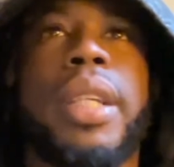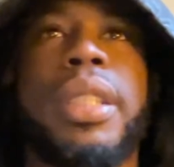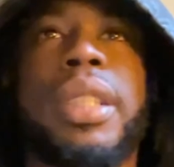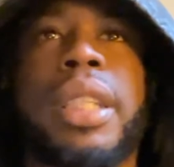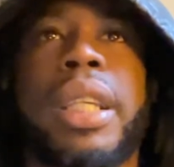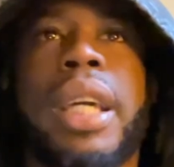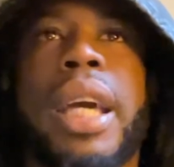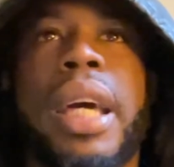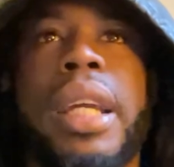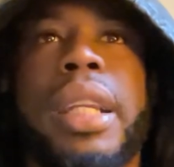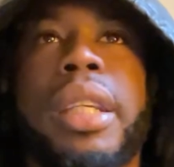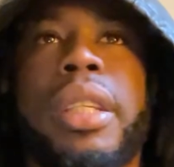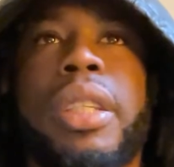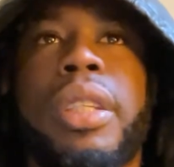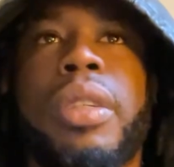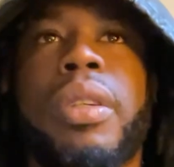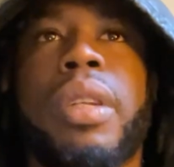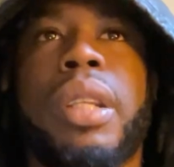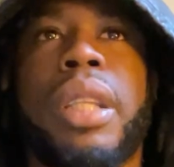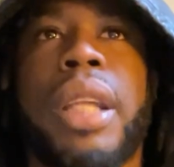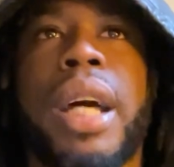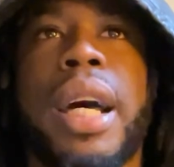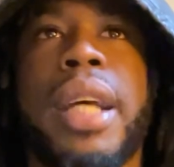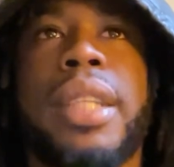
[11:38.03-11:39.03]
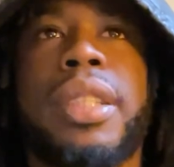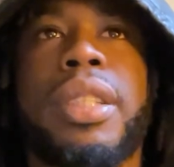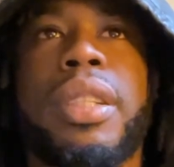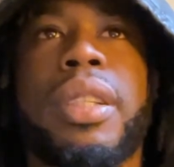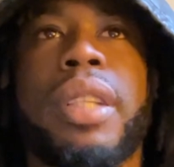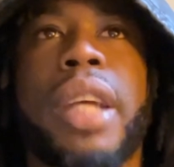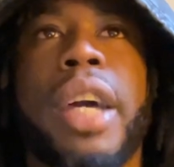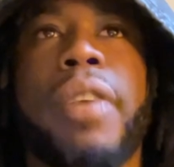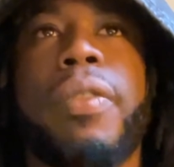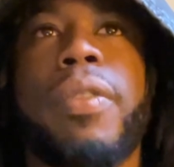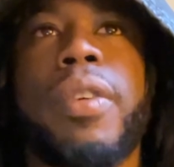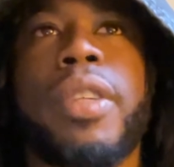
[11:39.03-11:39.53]
to kind of utilize your
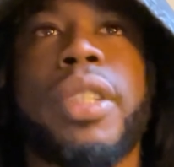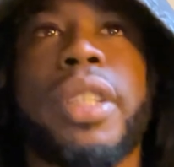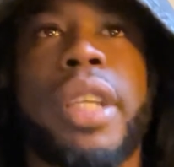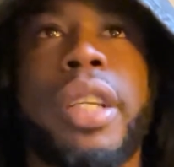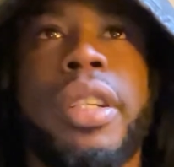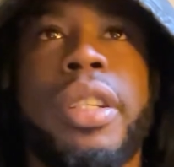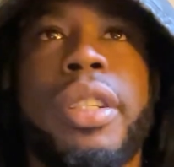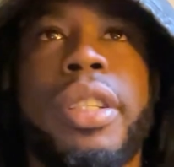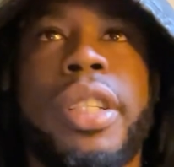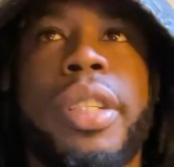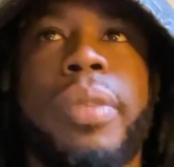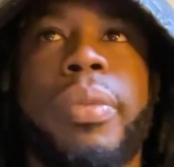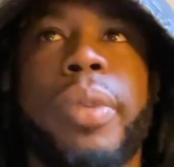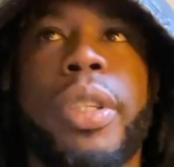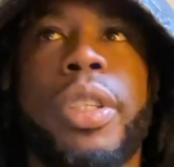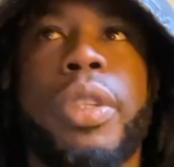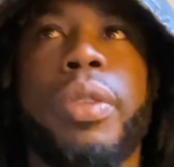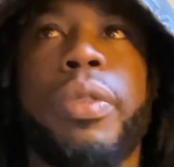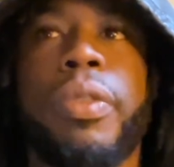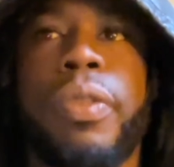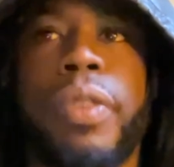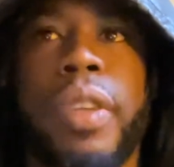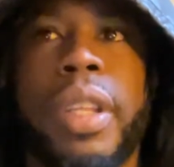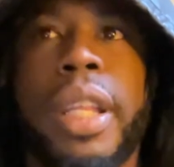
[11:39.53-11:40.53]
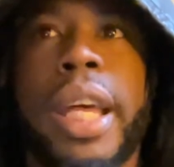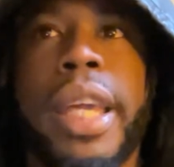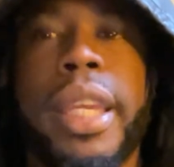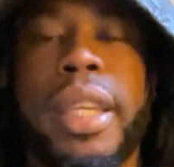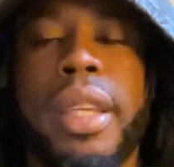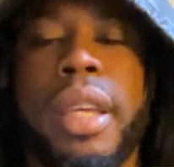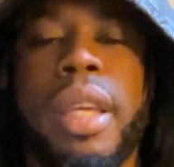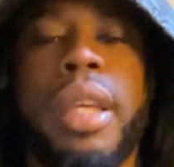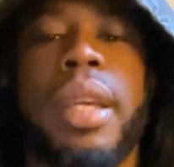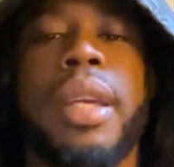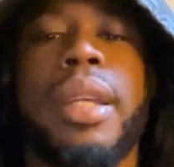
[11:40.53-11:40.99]
life force energy when you feel like,